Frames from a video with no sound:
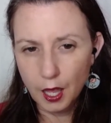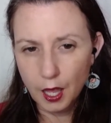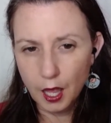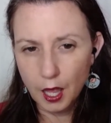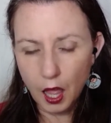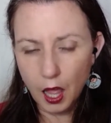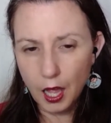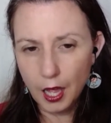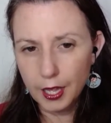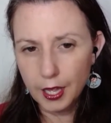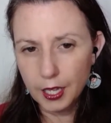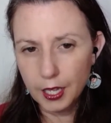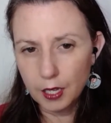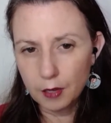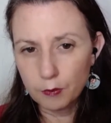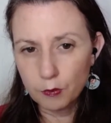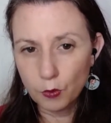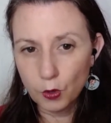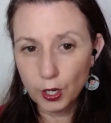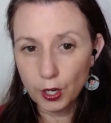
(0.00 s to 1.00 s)
I
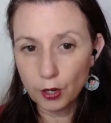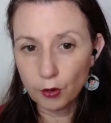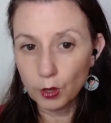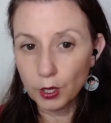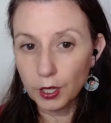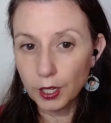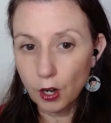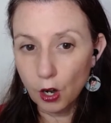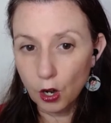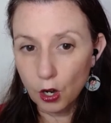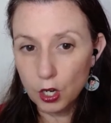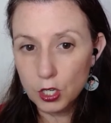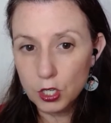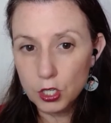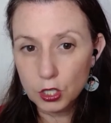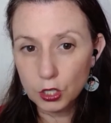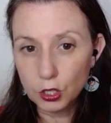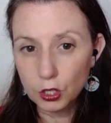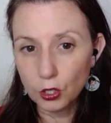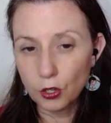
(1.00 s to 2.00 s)
am working really hard
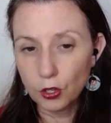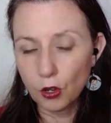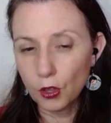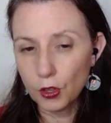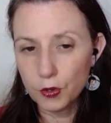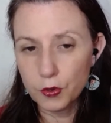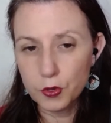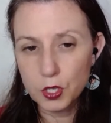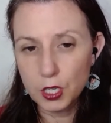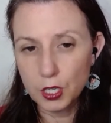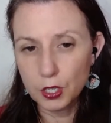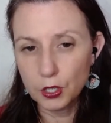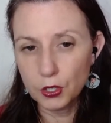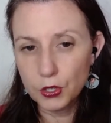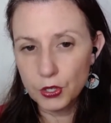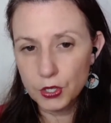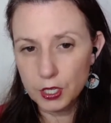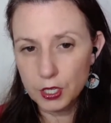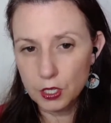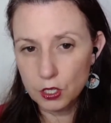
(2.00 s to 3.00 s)
to learn all those
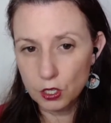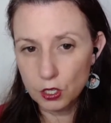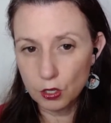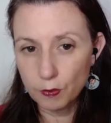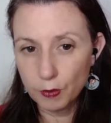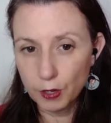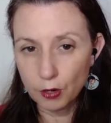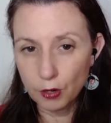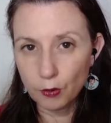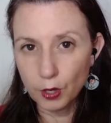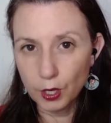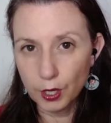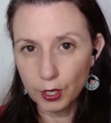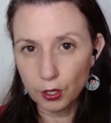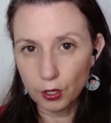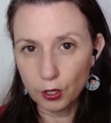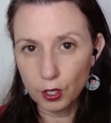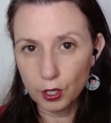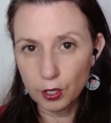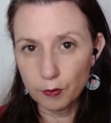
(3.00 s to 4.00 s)
skills and to be a really
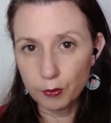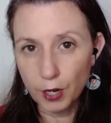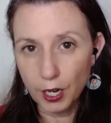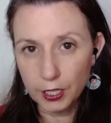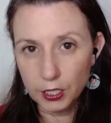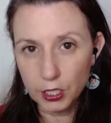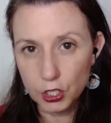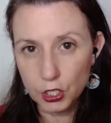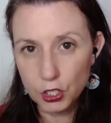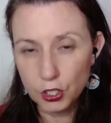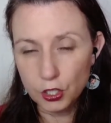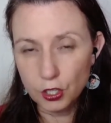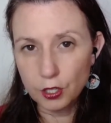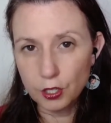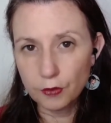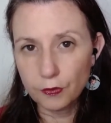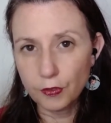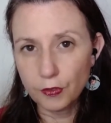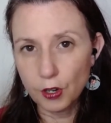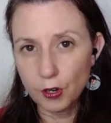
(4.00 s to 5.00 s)
good
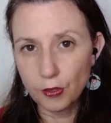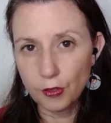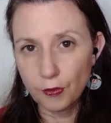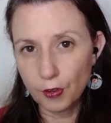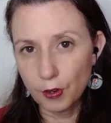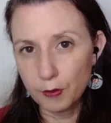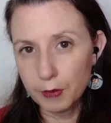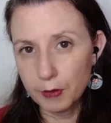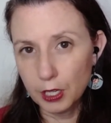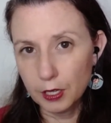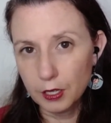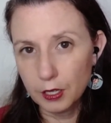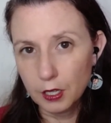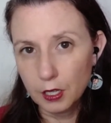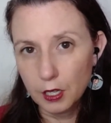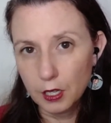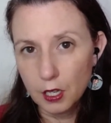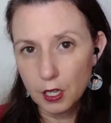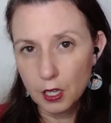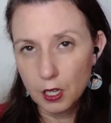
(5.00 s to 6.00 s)
practitioner from a
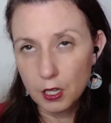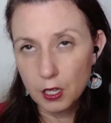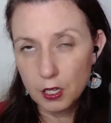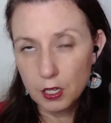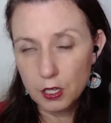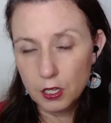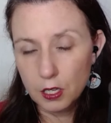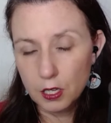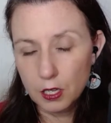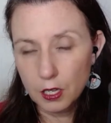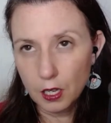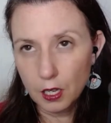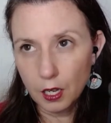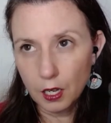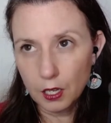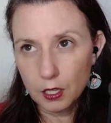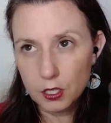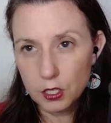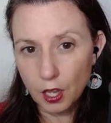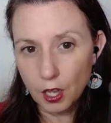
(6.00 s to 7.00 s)

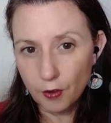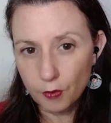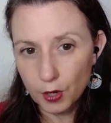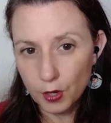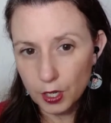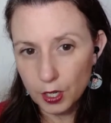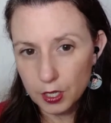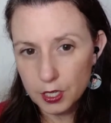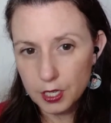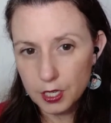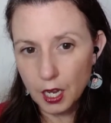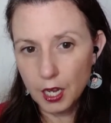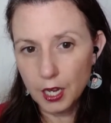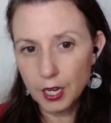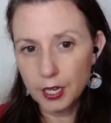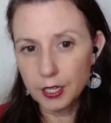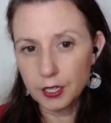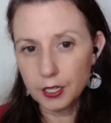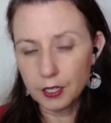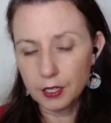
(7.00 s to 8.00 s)
software
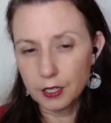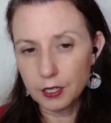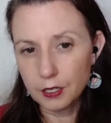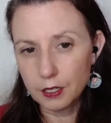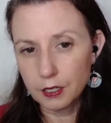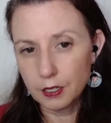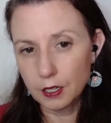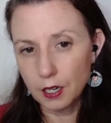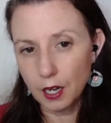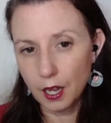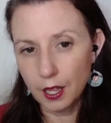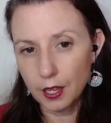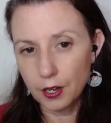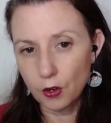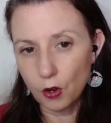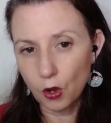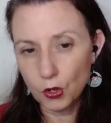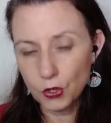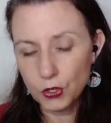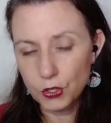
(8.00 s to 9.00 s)
side and
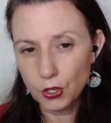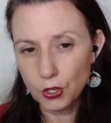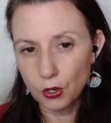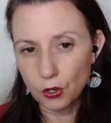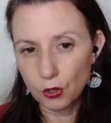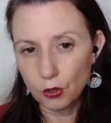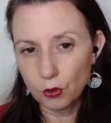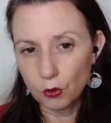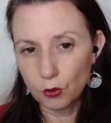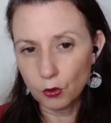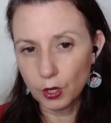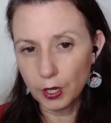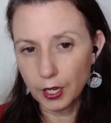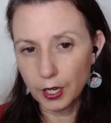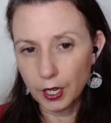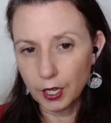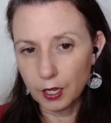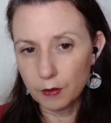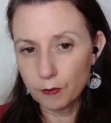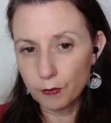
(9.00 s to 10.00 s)
also
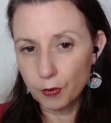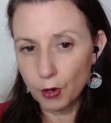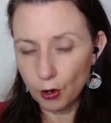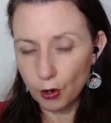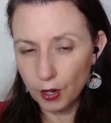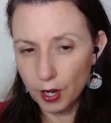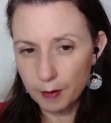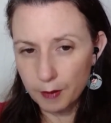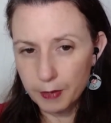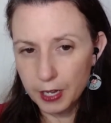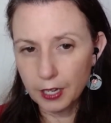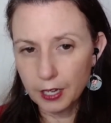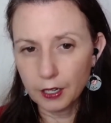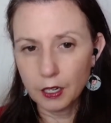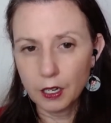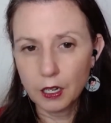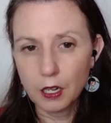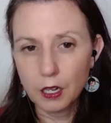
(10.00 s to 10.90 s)
in programming.